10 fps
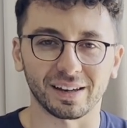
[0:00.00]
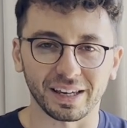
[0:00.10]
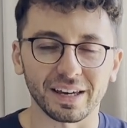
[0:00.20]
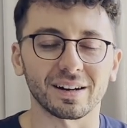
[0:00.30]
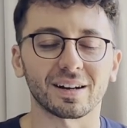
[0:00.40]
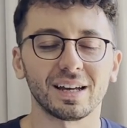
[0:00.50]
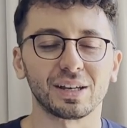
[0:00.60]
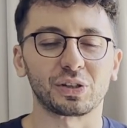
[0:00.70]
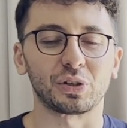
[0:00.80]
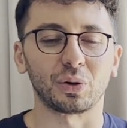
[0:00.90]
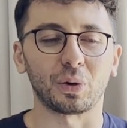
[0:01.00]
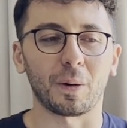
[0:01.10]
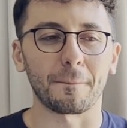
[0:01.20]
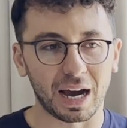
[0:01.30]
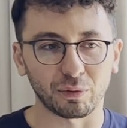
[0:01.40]
here, so
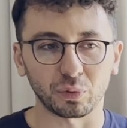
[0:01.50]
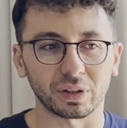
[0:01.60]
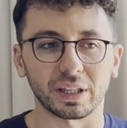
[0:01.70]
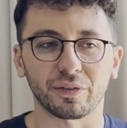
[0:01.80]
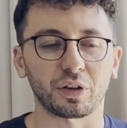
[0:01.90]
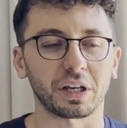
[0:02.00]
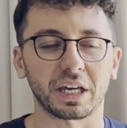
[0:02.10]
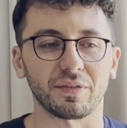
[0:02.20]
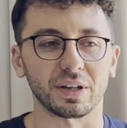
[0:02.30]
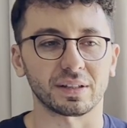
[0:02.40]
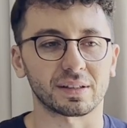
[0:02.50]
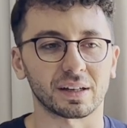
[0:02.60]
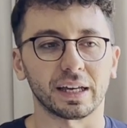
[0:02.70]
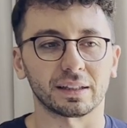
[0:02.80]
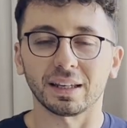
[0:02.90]
I would definitely give it
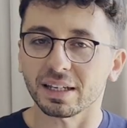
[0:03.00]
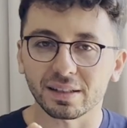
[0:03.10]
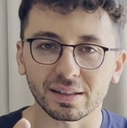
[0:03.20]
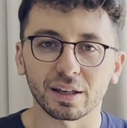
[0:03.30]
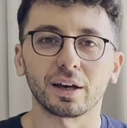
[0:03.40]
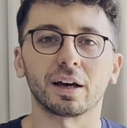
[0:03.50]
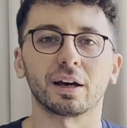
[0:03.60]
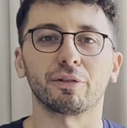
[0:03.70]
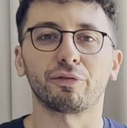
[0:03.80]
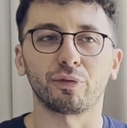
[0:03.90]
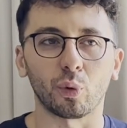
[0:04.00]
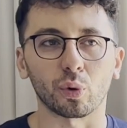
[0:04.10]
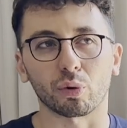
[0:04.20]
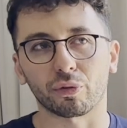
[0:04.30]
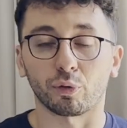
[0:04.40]
at least 4
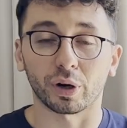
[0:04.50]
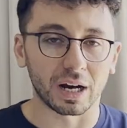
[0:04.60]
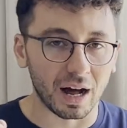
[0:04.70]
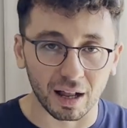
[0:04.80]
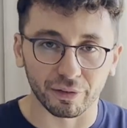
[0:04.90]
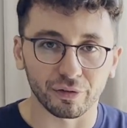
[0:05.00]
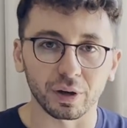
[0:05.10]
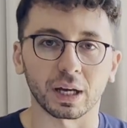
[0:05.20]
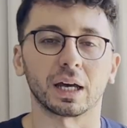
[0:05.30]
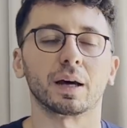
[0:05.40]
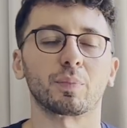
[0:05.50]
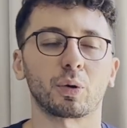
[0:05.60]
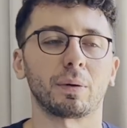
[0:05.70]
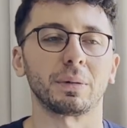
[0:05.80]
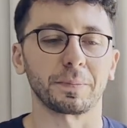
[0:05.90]
or 4.5
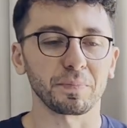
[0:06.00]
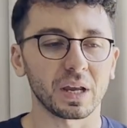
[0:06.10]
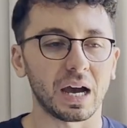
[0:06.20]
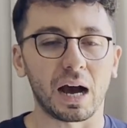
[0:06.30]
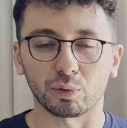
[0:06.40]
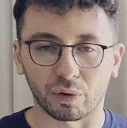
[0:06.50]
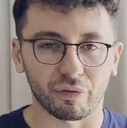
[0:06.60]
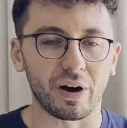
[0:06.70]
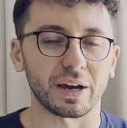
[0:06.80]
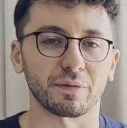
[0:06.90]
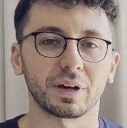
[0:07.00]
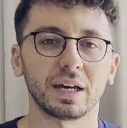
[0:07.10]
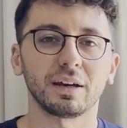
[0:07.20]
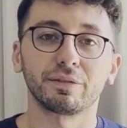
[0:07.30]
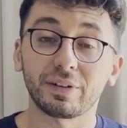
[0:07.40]
probably out of 5.
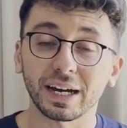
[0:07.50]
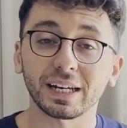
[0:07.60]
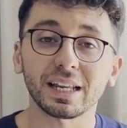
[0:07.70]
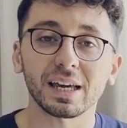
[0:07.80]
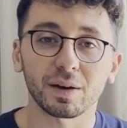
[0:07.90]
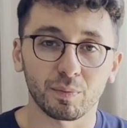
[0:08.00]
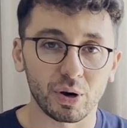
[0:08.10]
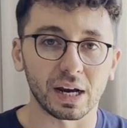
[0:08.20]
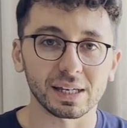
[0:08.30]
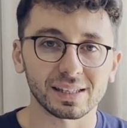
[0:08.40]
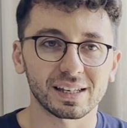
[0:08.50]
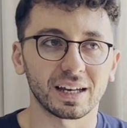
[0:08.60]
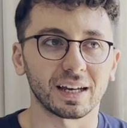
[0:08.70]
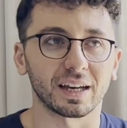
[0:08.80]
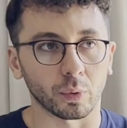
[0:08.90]
Finally, price.
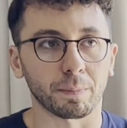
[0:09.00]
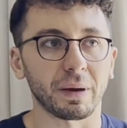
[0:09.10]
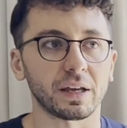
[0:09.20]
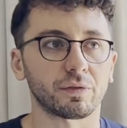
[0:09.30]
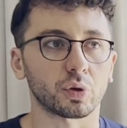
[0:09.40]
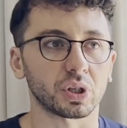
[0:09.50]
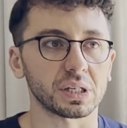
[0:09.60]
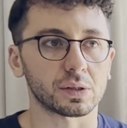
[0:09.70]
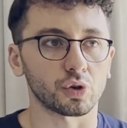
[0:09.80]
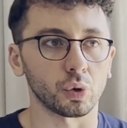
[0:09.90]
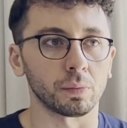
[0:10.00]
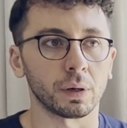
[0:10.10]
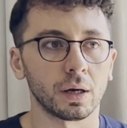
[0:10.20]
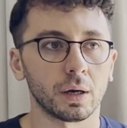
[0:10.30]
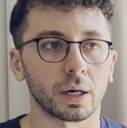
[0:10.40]
We paid for this room
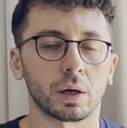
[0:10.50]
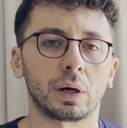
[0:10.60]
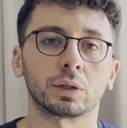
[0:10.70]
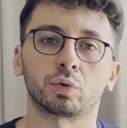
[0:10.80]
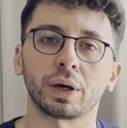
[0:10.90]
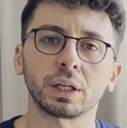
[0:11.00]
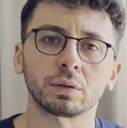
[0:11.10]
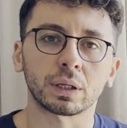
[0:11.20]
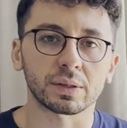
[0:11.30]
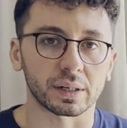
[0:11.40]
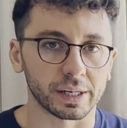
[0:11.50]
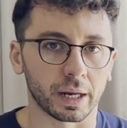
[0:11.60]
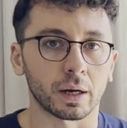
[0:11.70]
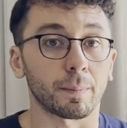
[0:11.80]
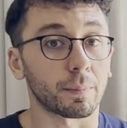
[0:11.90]
around 22,000
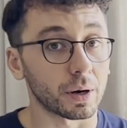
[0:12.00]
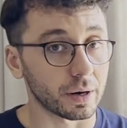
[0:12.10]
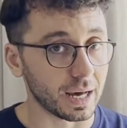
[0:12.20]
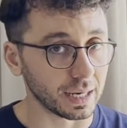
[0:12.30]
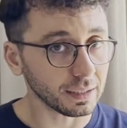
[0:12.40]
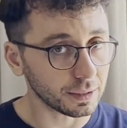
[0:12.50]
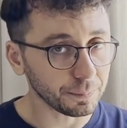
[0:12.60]
yen per night,